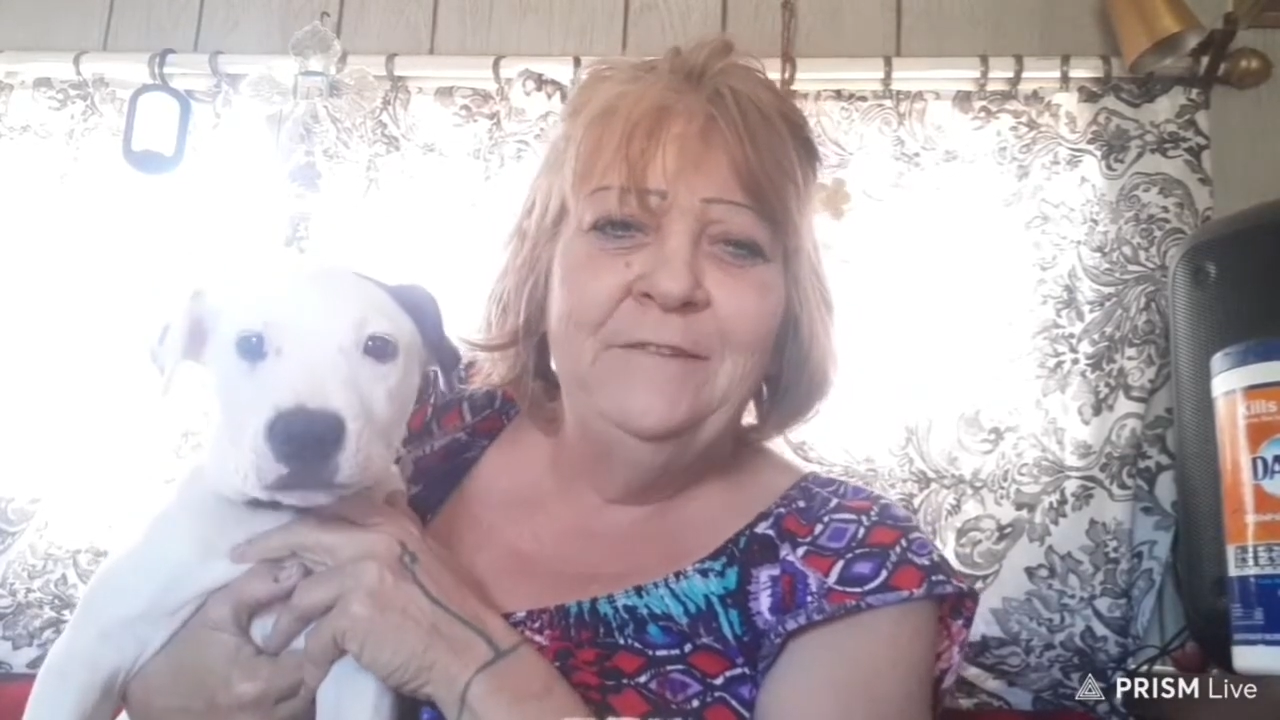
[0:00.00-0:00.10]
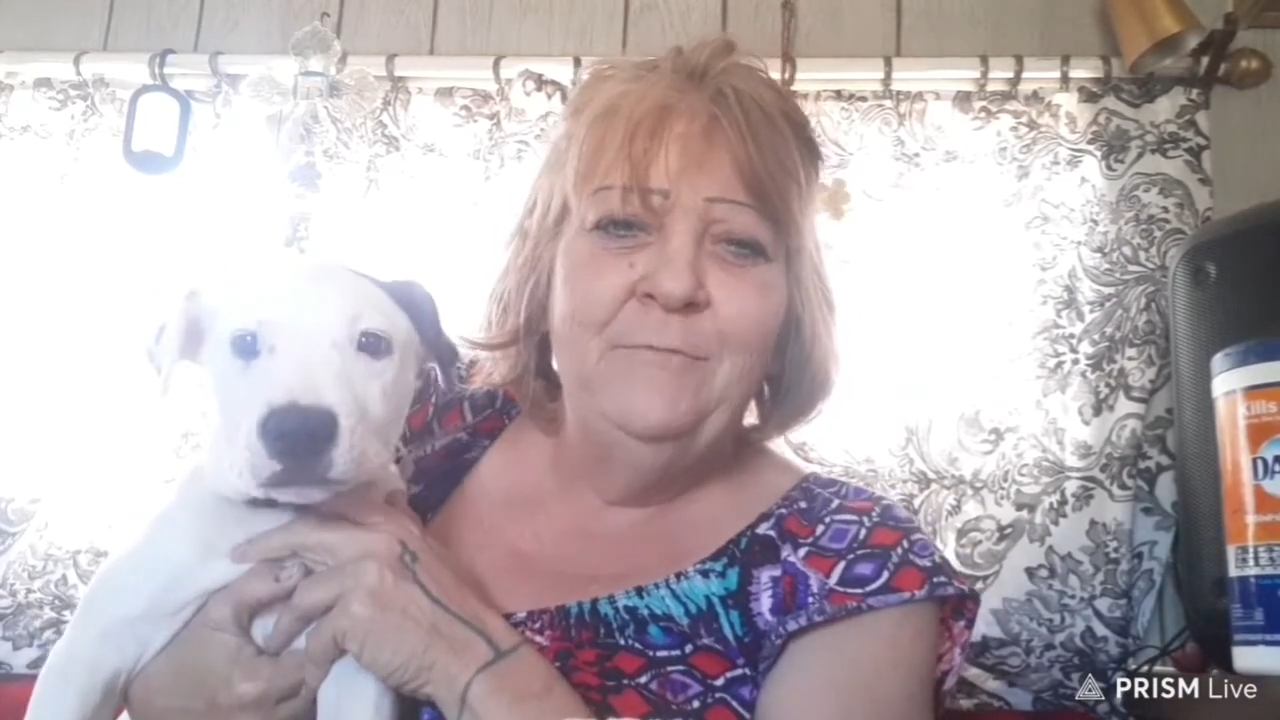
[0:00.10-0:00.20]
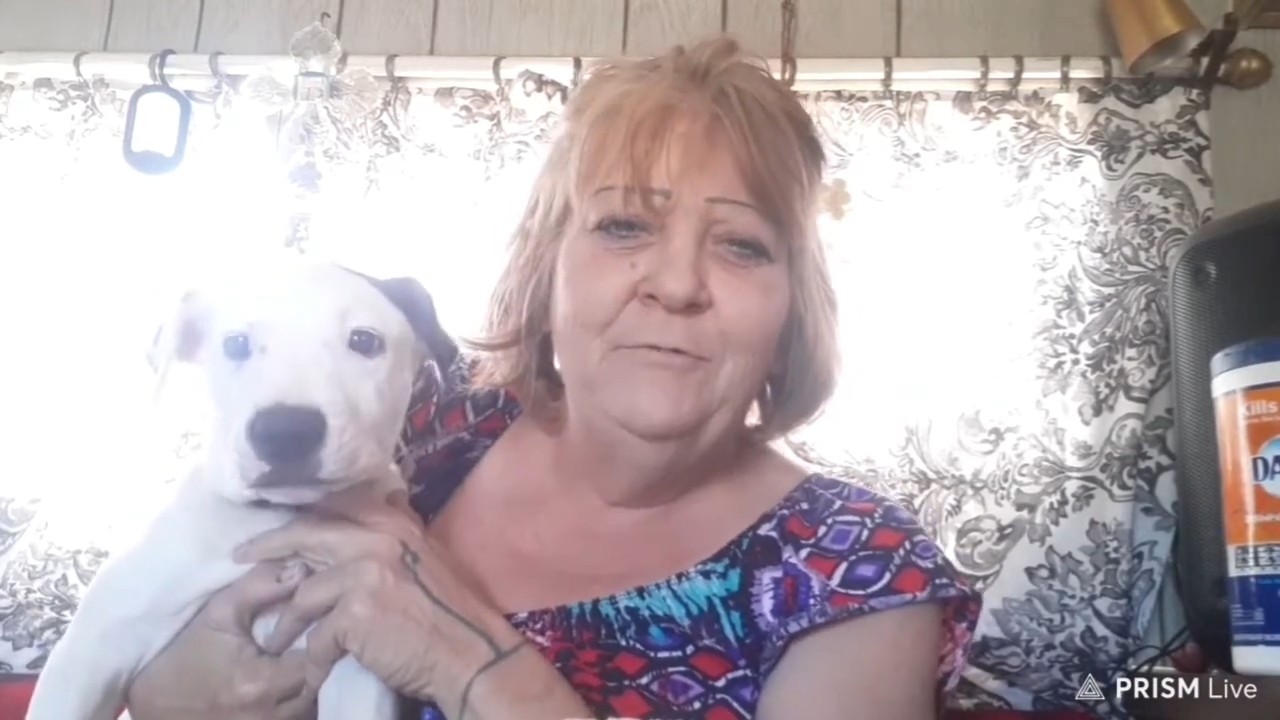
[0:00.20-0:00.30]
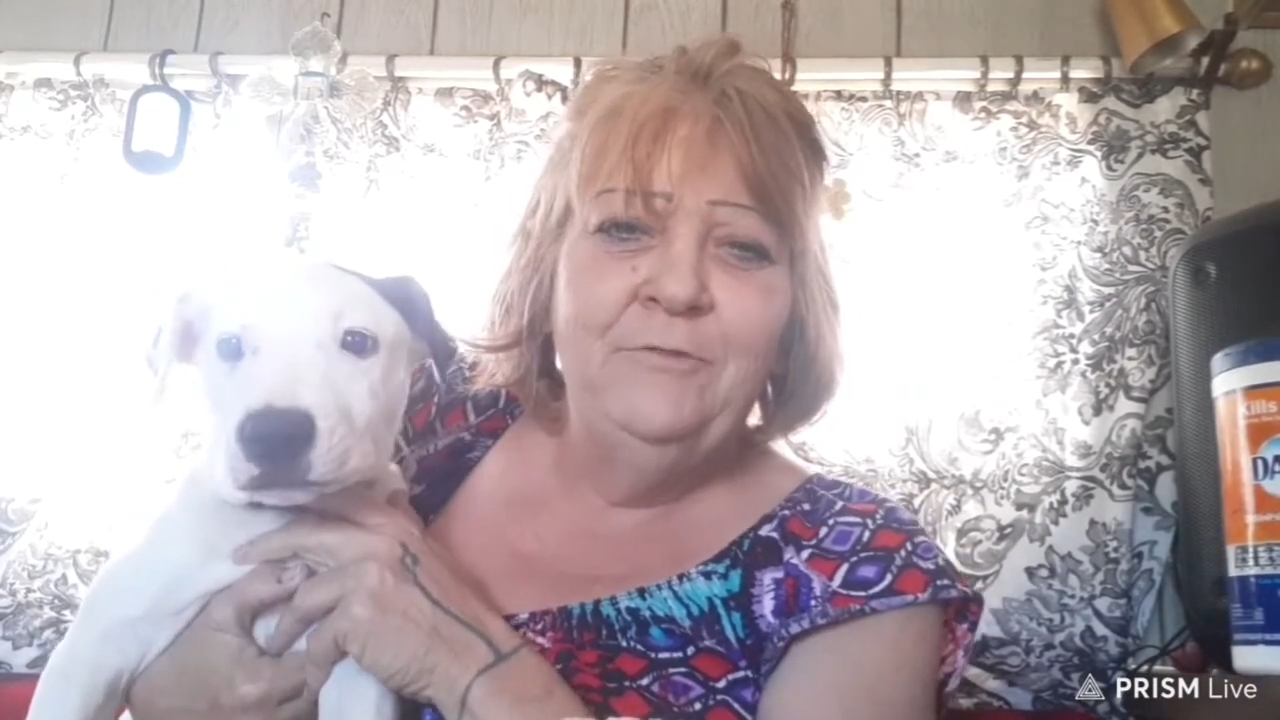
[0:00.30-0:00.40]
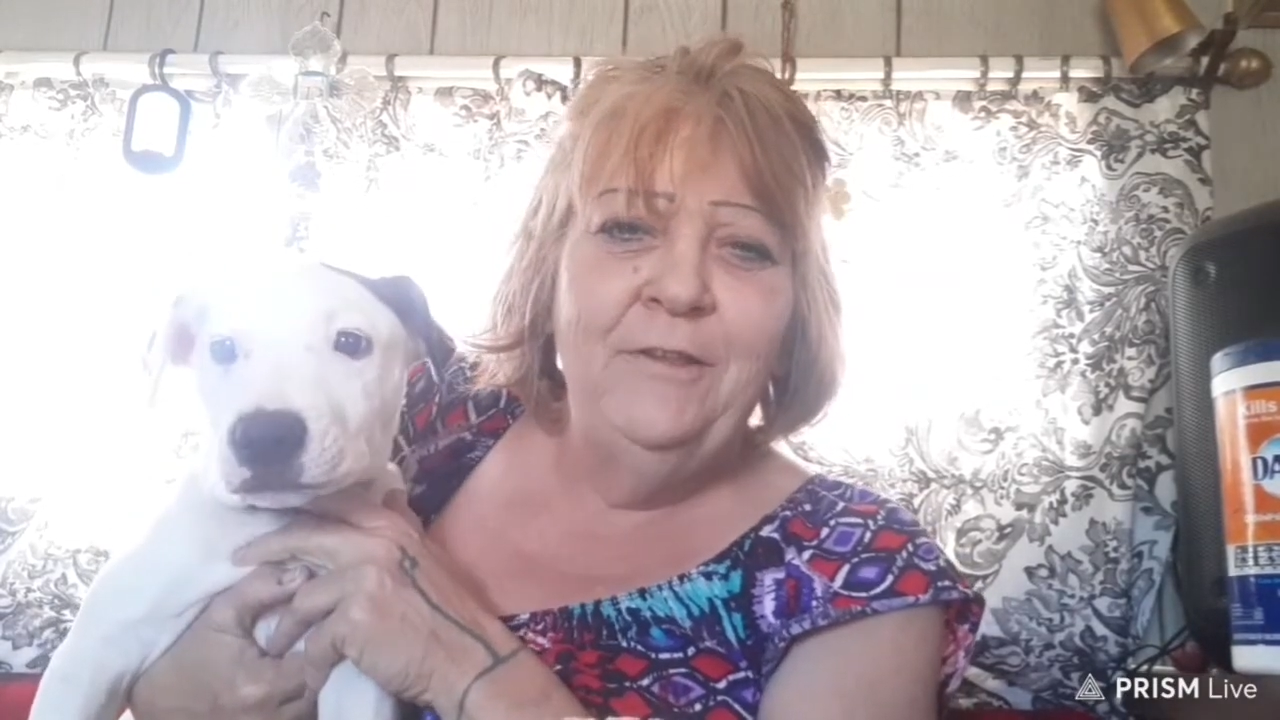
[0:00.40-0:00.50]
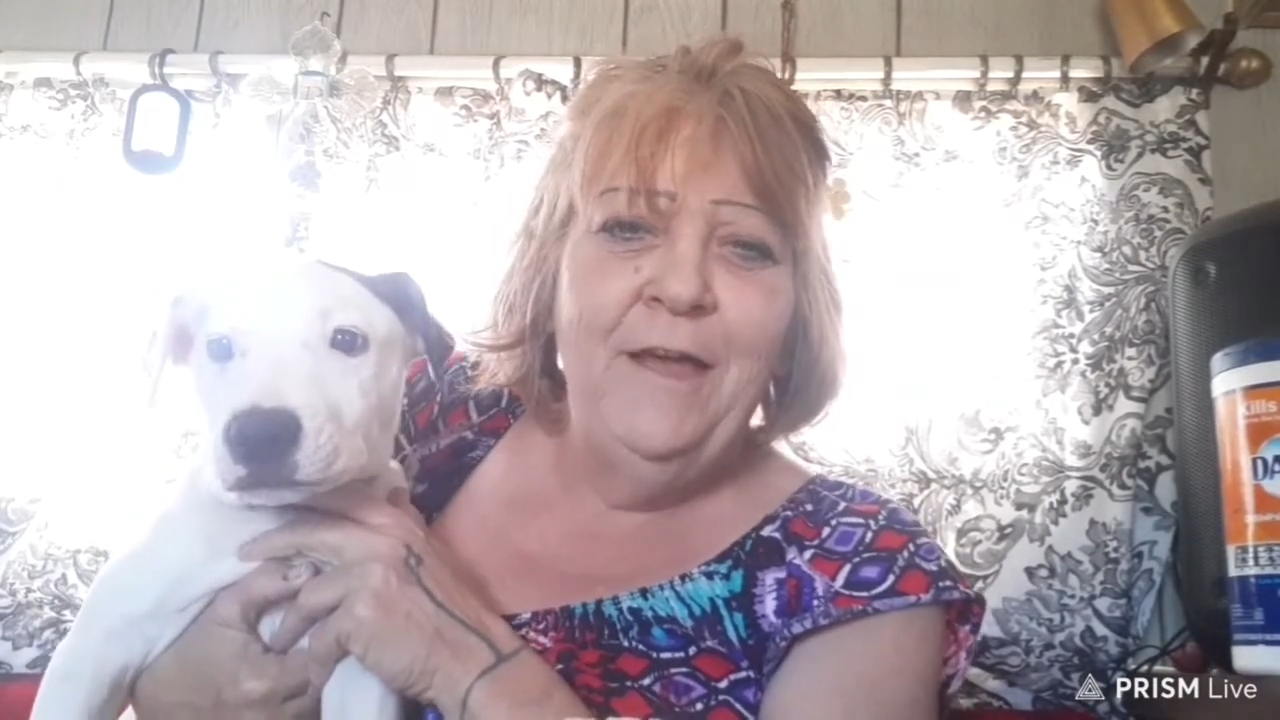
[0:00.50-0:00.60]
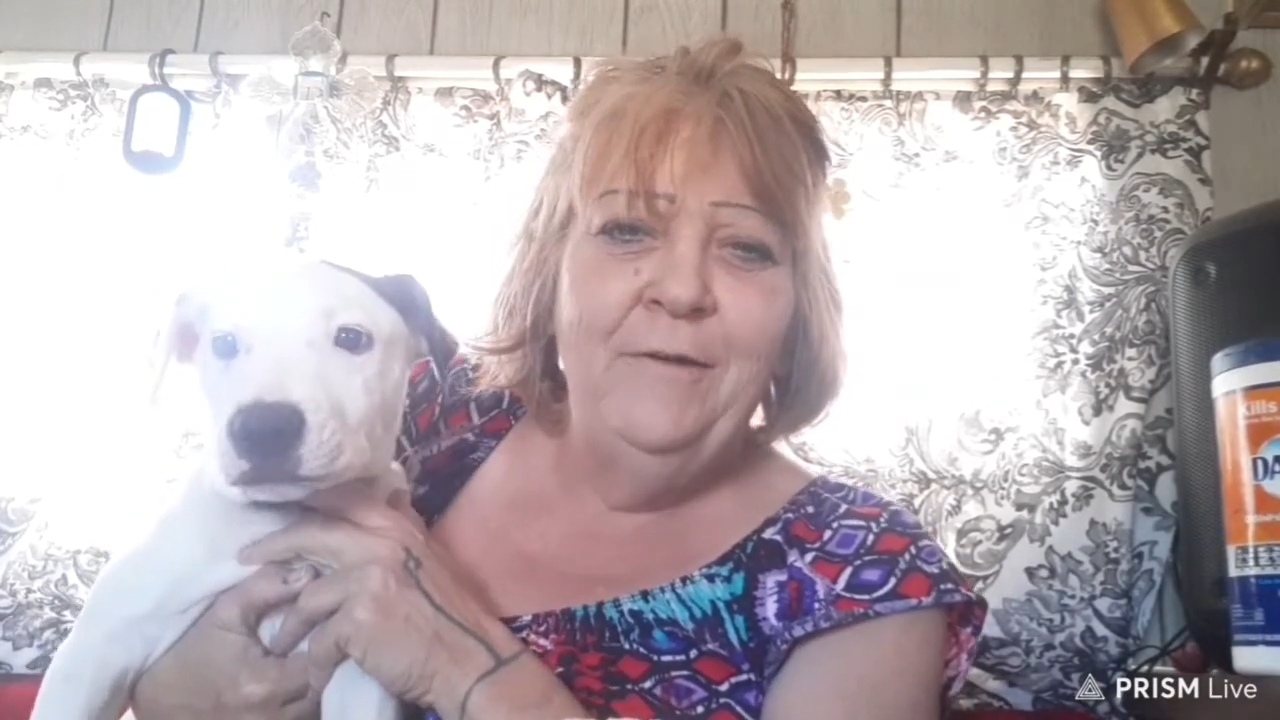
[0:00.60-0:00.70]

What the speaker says: he wants to lay